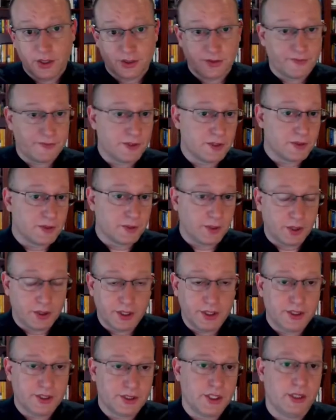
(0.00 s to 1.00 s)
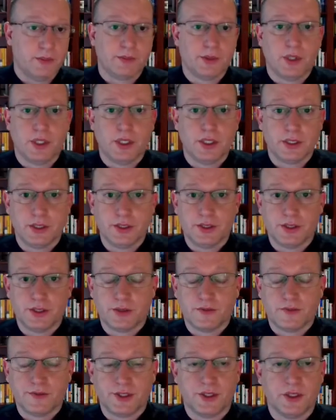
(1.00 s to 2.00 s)
So the first part is that product and
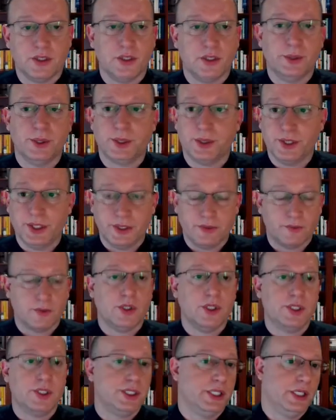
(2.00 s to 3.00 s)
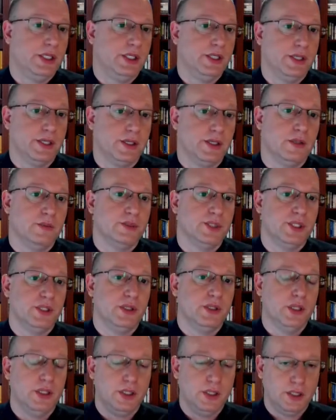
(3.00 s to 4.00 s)
service telemetry, that raw data that comes
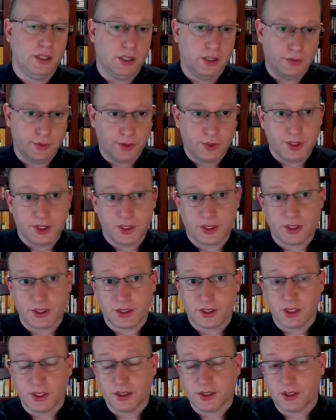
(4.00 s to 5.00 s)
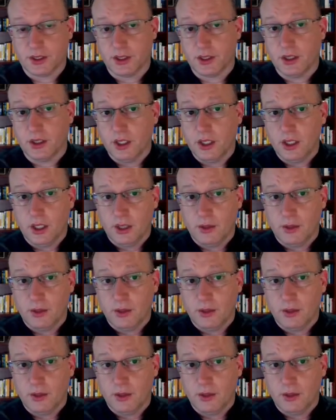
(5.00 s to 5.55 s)
in that we were just discussing.